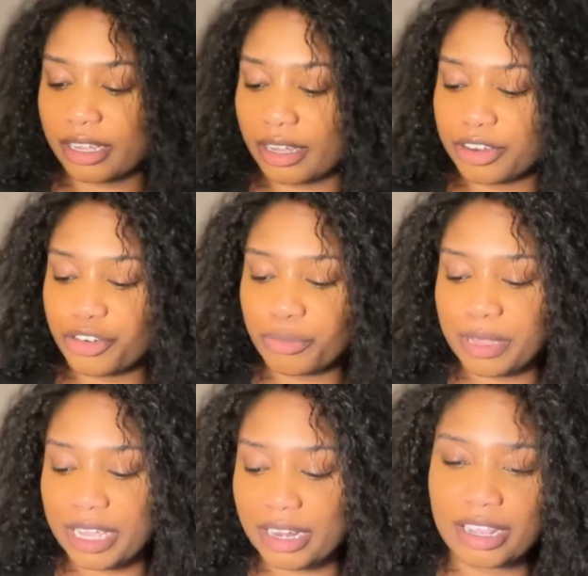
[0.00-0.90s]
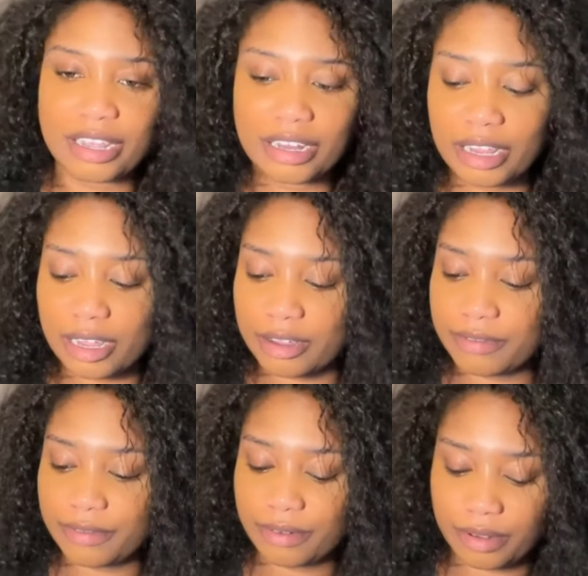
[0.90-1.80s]
a new beginning in
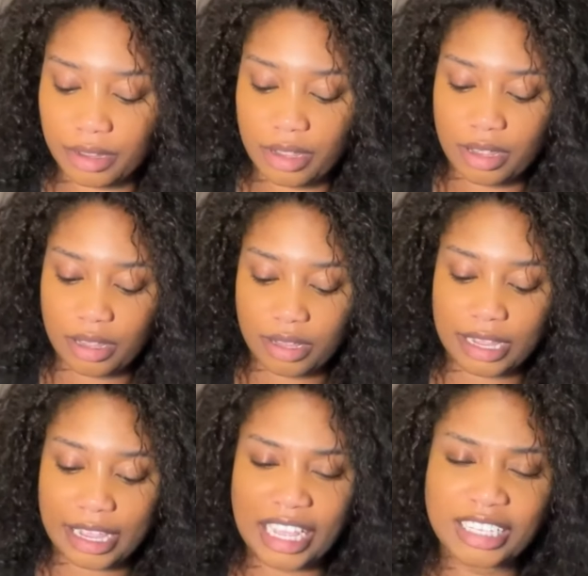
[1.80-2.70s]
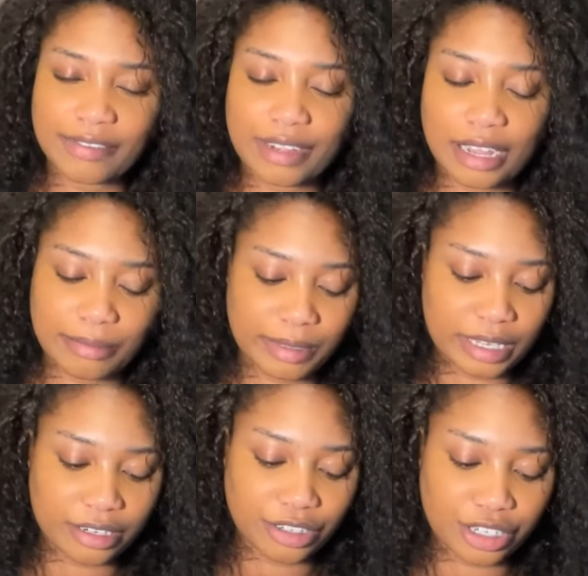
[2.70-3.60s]
love, like Ace of Cups
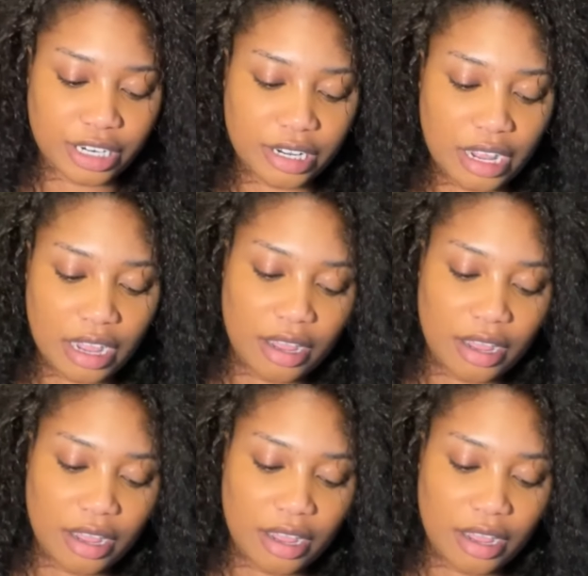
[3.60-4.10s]
energy.